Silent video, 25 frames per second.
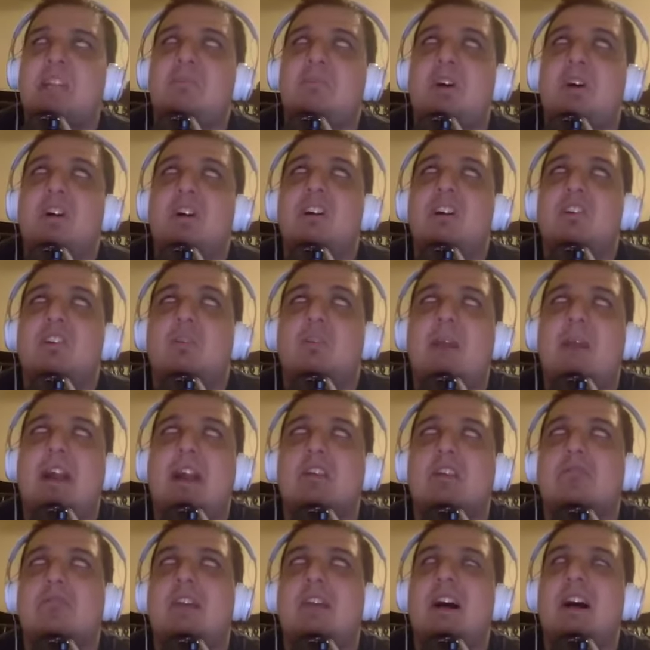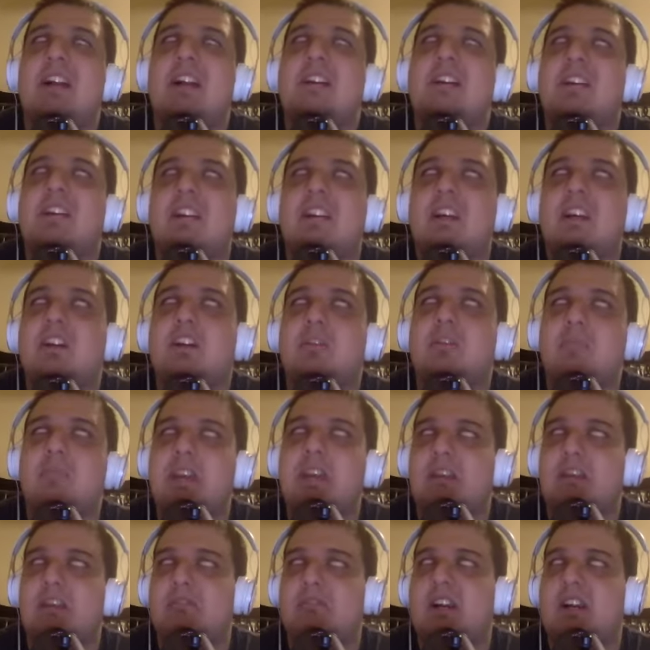No matter what. It could be
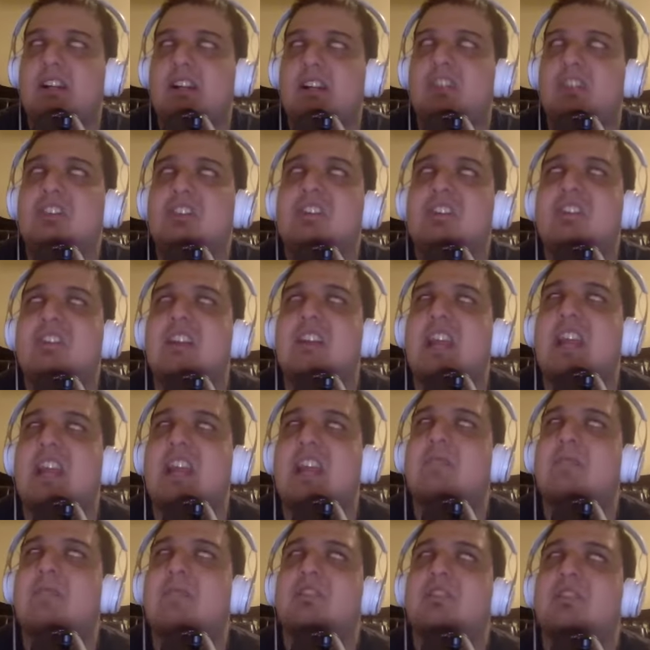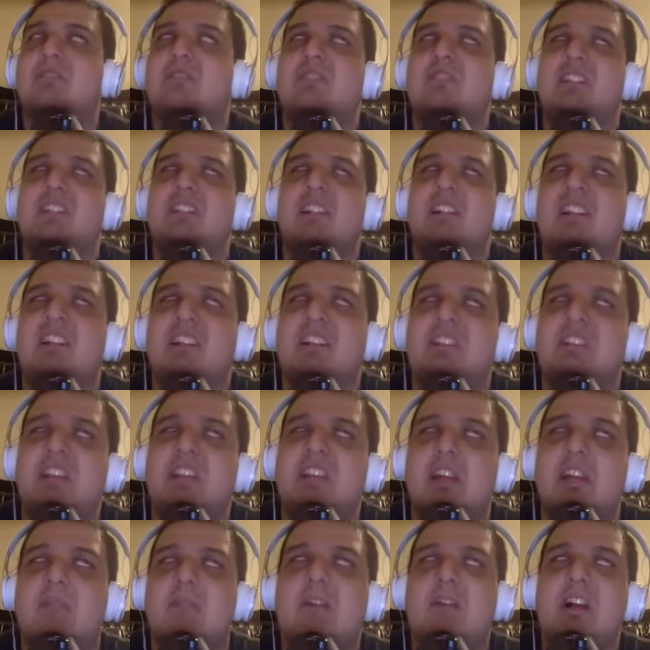a regular season game, just visiting the
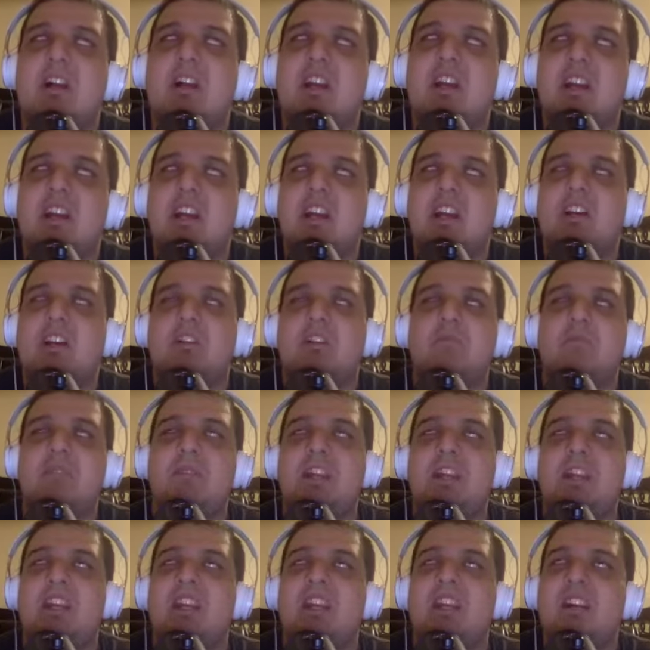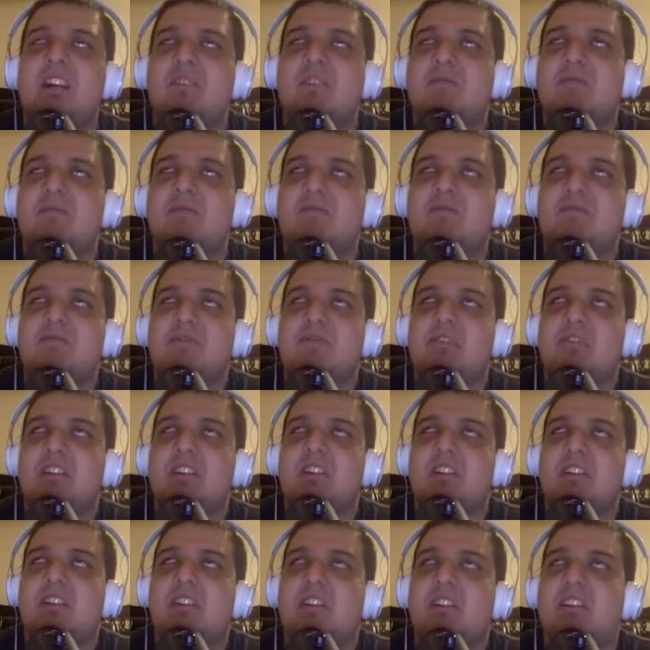team. It could be
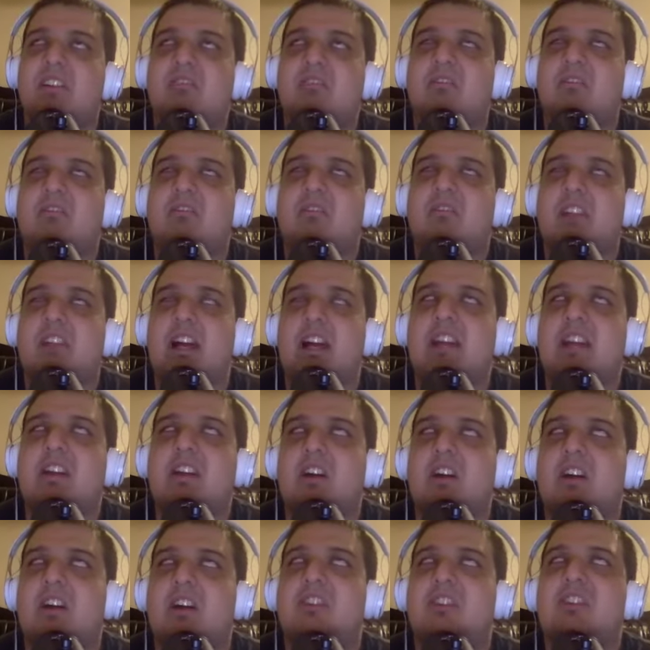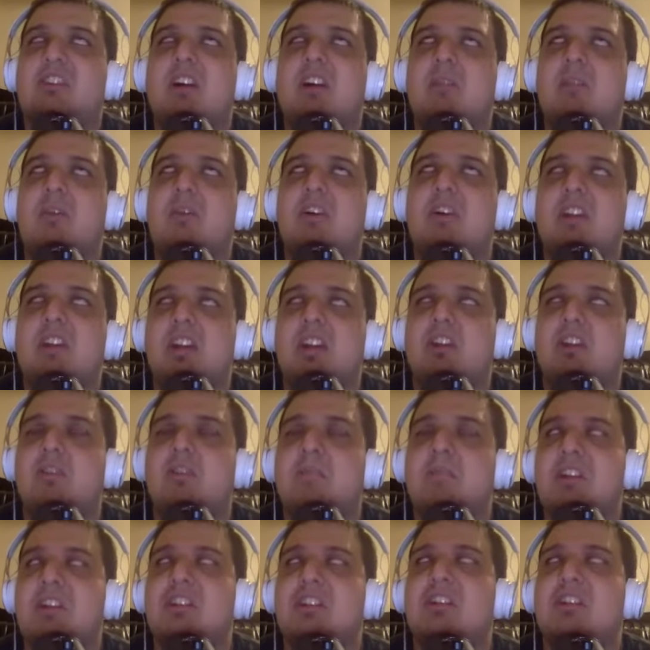like a ceremony. It could
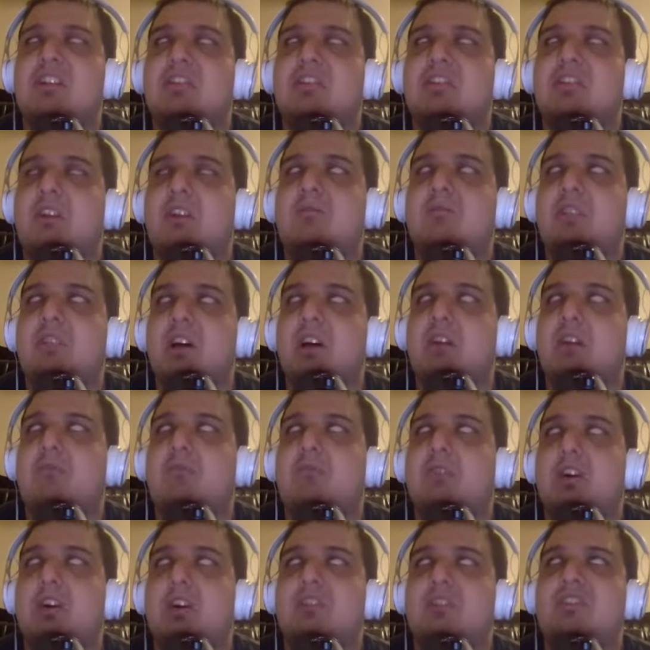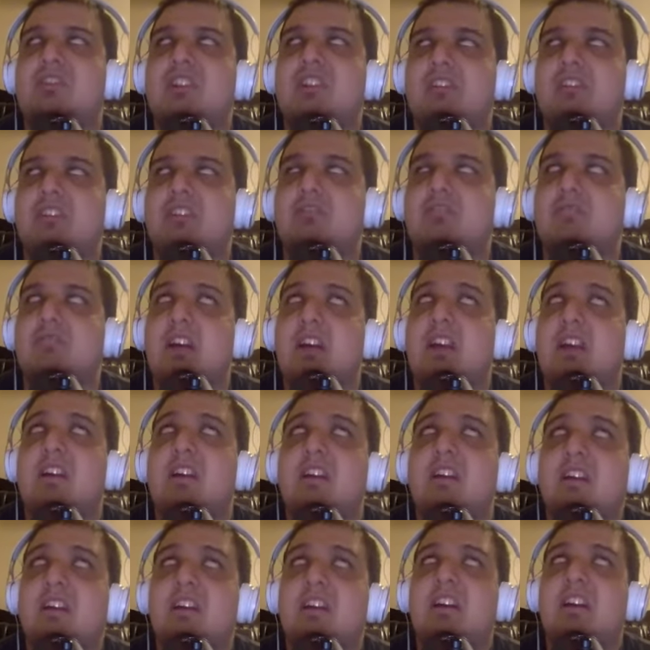be just the, the World Series win.
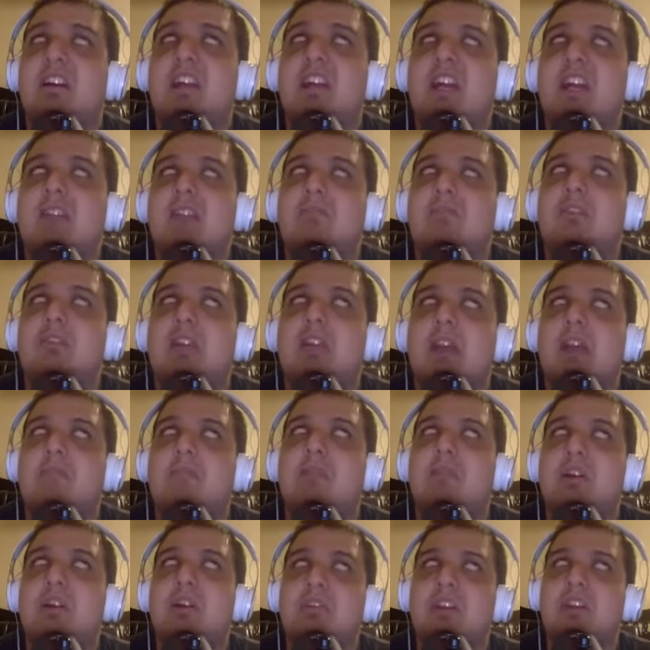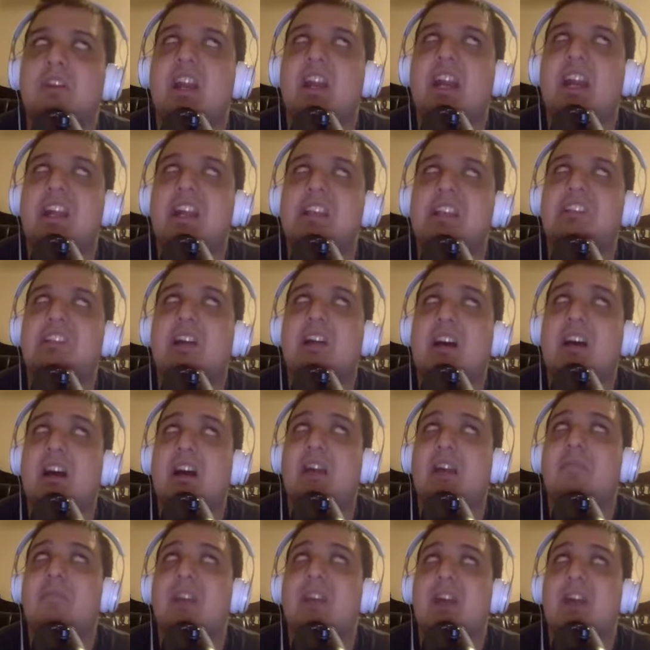He will get booed
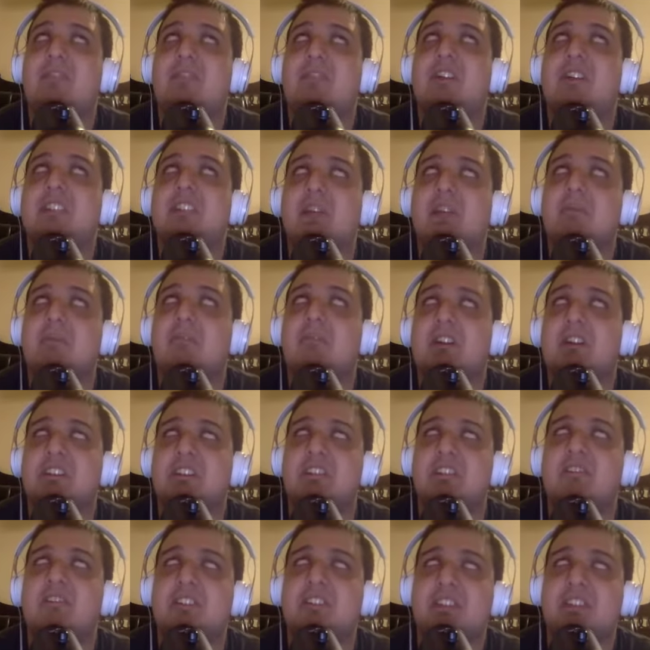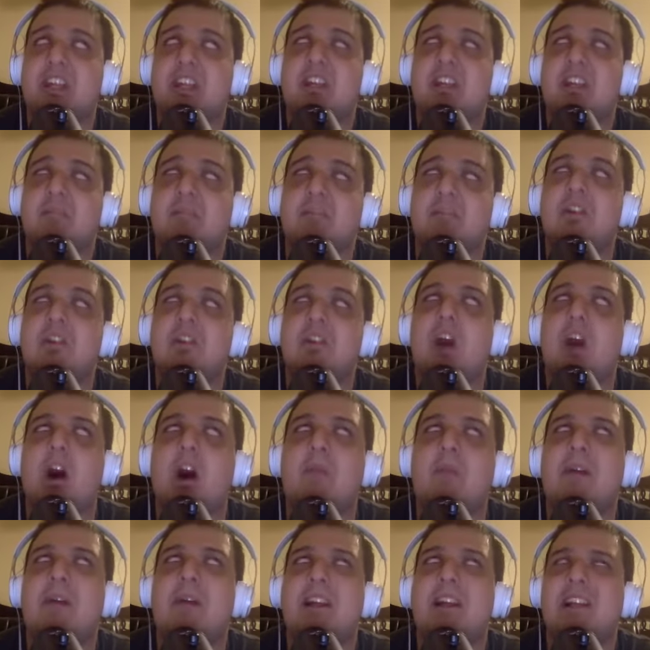anytime, every time he walks into a stadium.
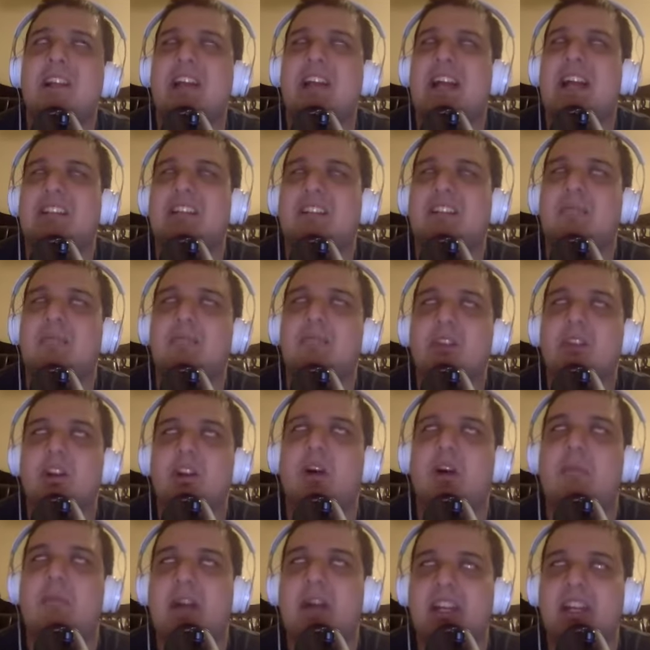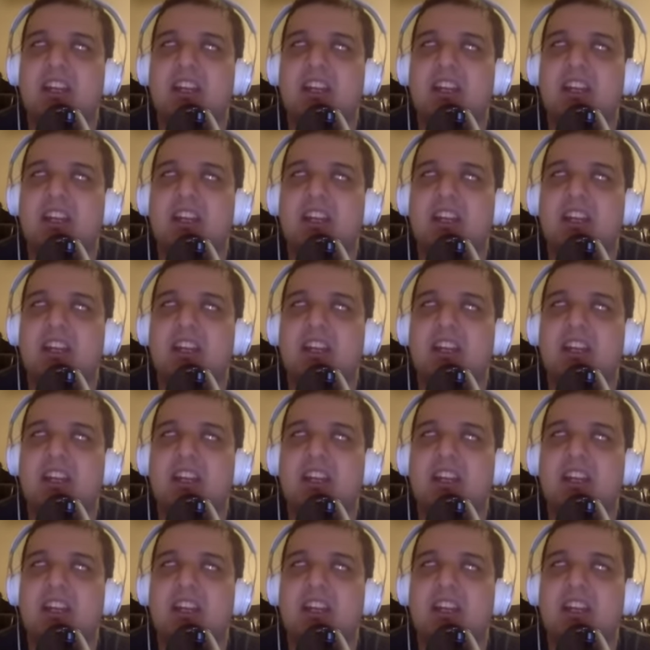Nobody likes him. Nobody.